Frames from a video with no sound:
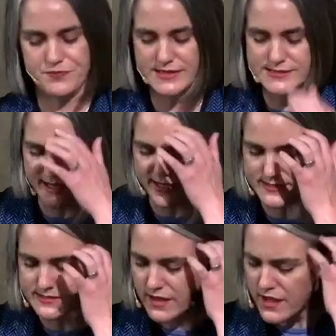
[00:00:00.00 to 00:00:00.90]
He
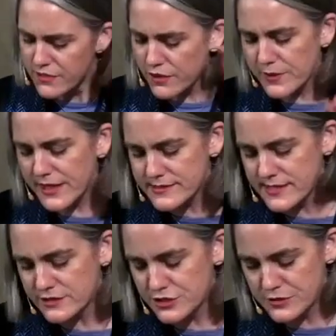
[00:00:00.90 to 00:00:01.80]
says, The Greeks
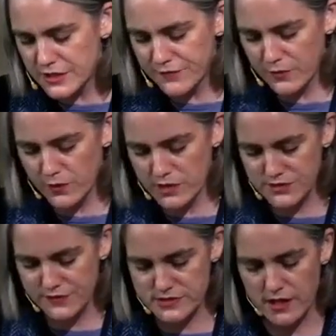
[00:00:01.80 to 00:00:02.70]
had two different
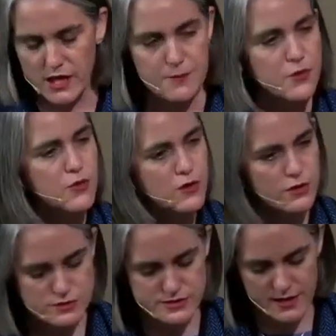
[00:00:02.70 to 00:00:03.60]
words for time,
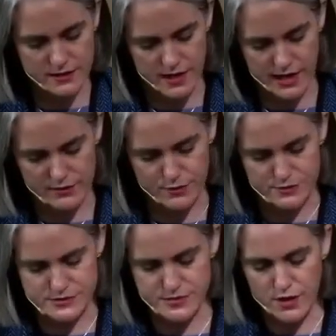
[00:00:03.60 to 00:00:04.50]
chronos and
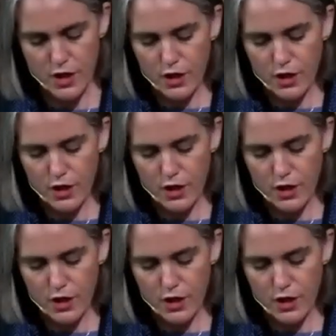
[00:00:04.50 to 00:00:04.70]
kairos.